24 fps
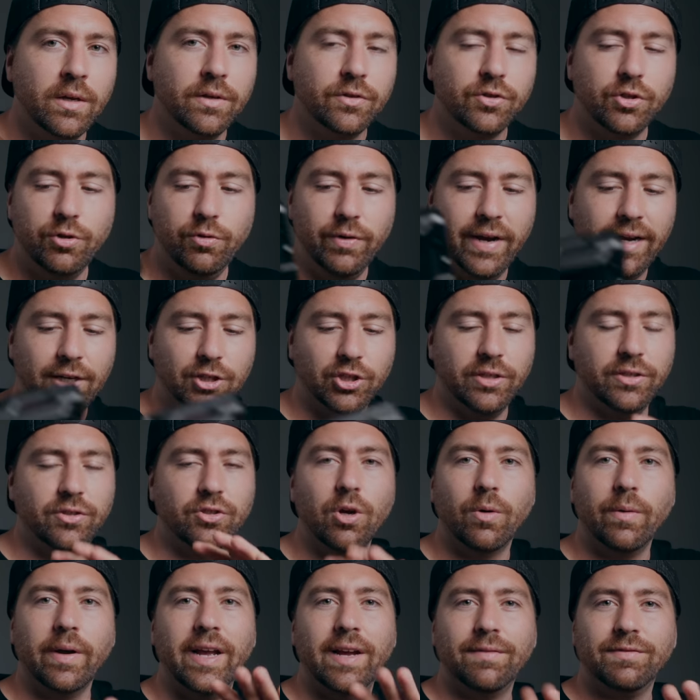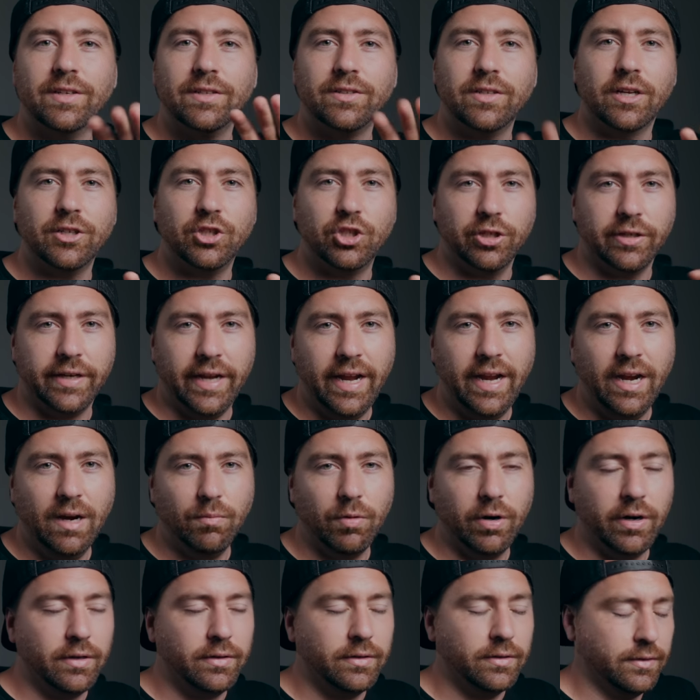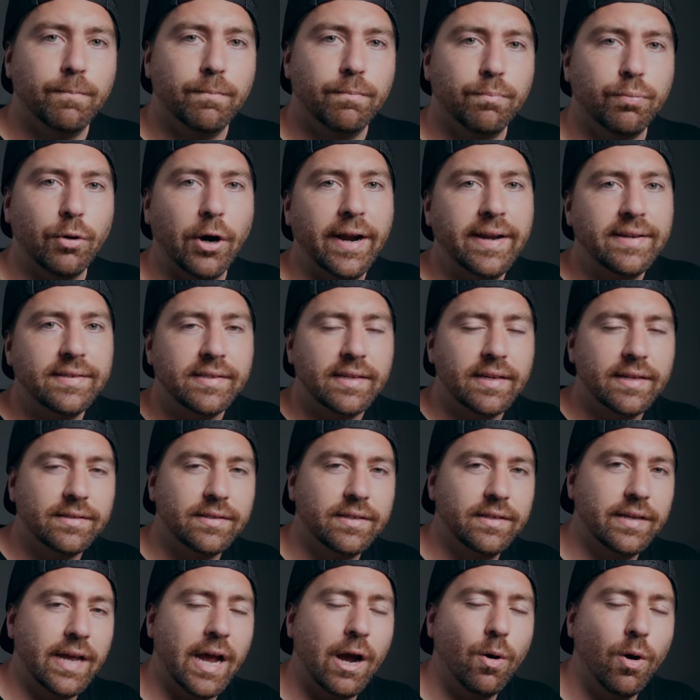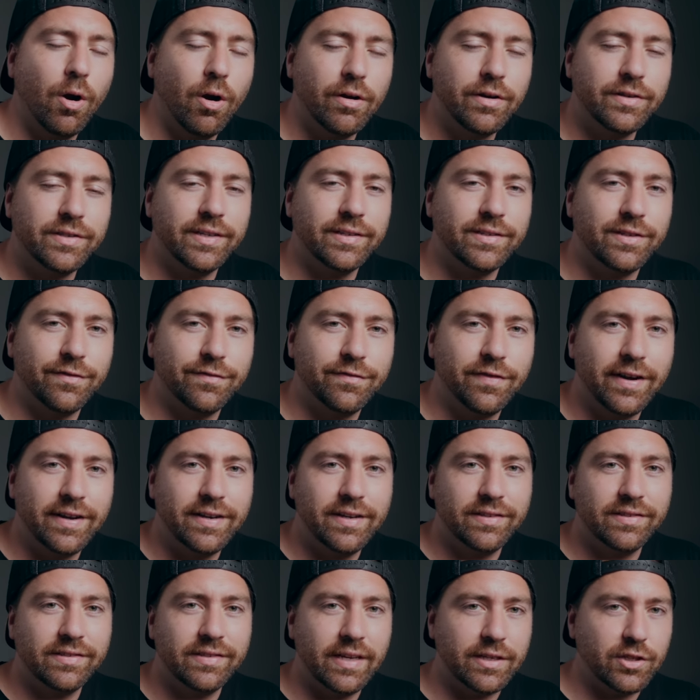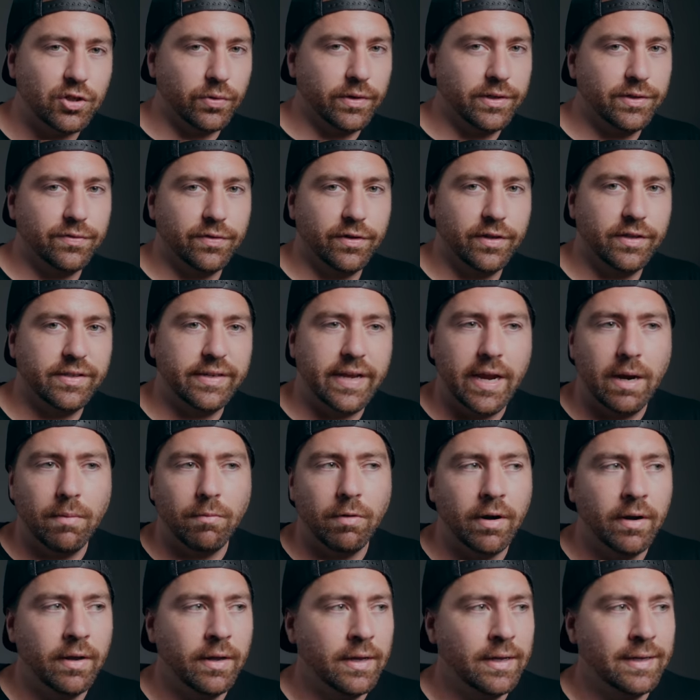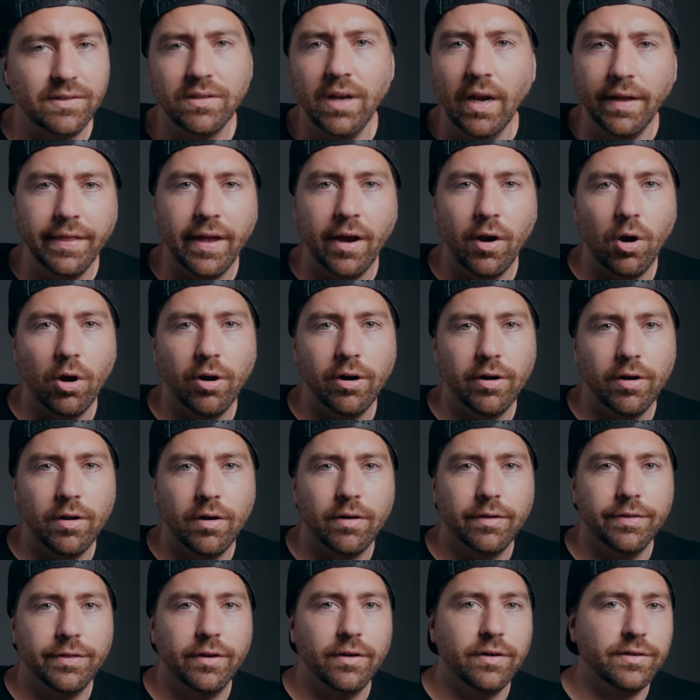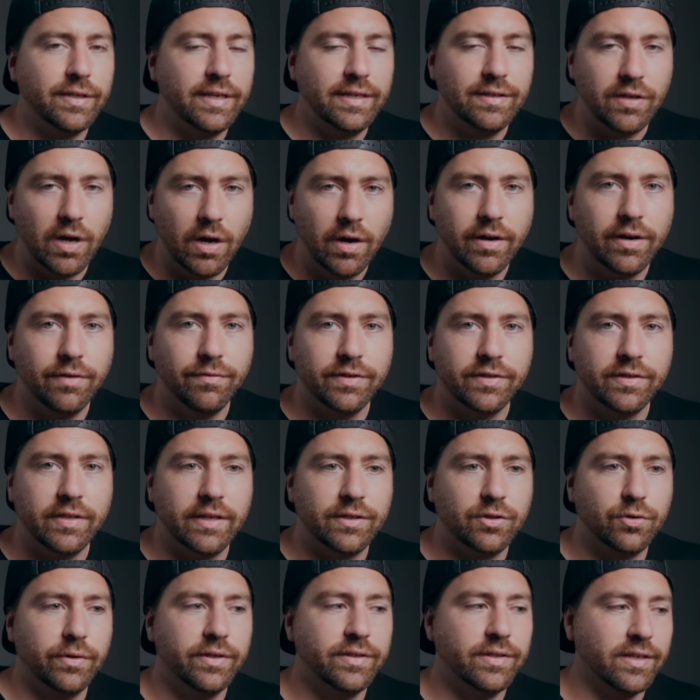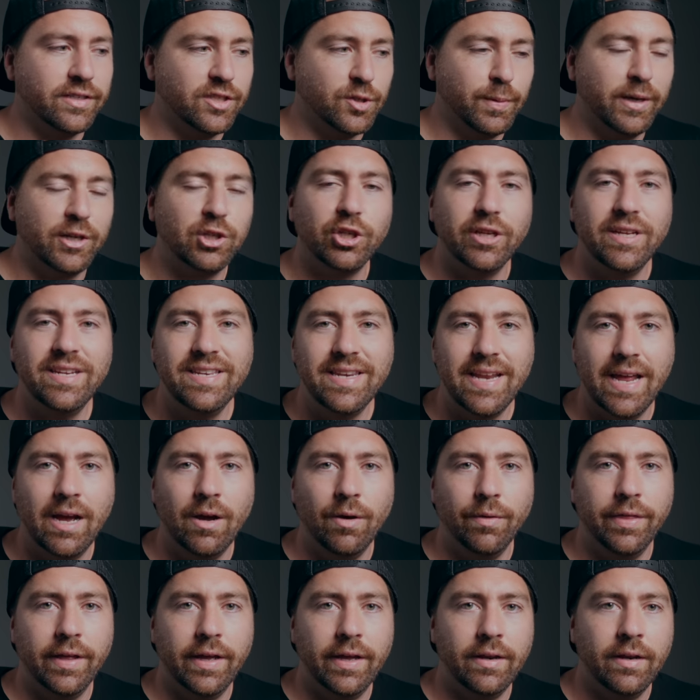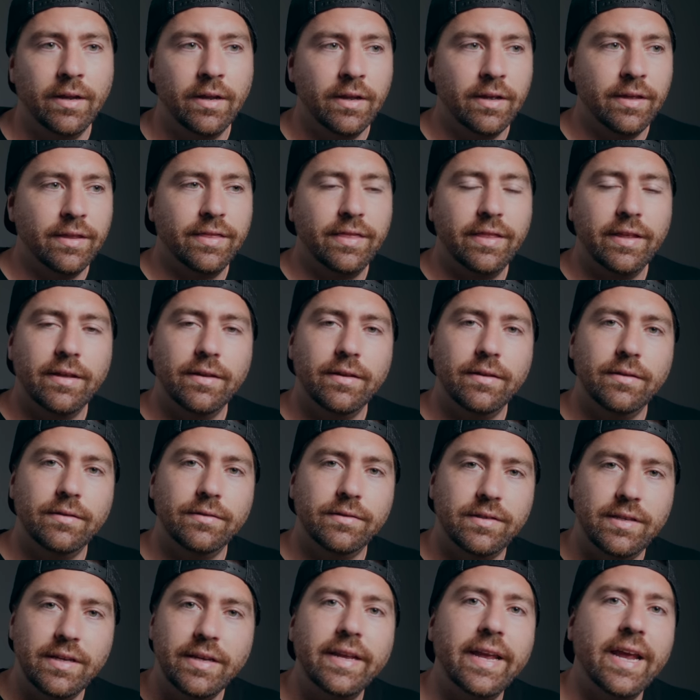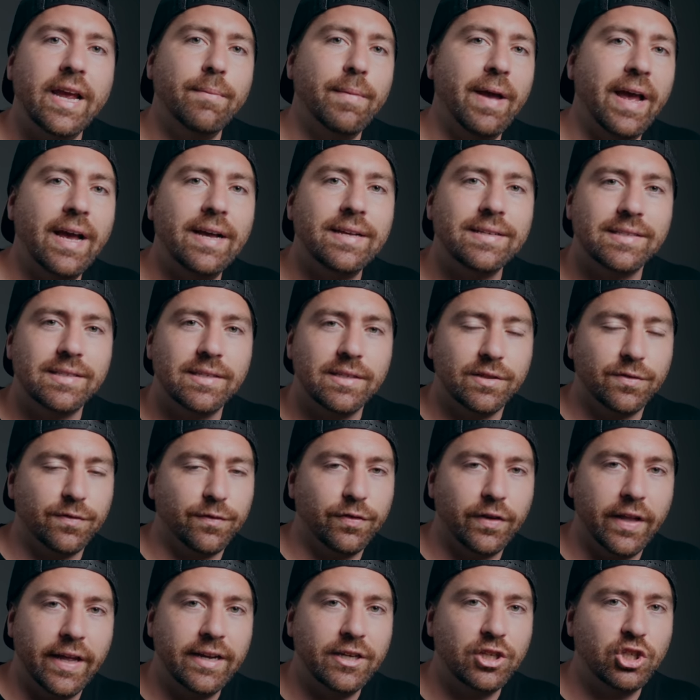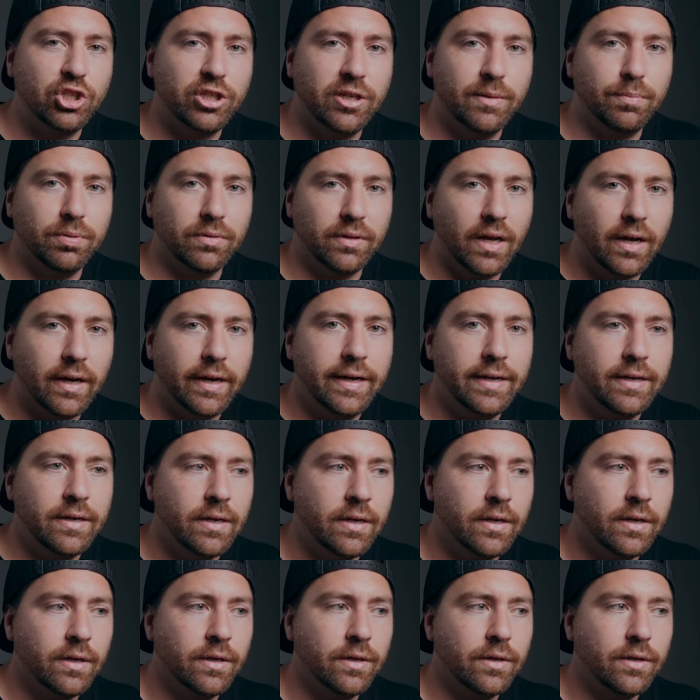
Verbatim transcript: so you actually don't have to touch your camera. Bryce asked it, how hard is it to find accessories for this camera? It's not that hard at all. There's a ton of accessories, especially now that the Zcam has this flagship line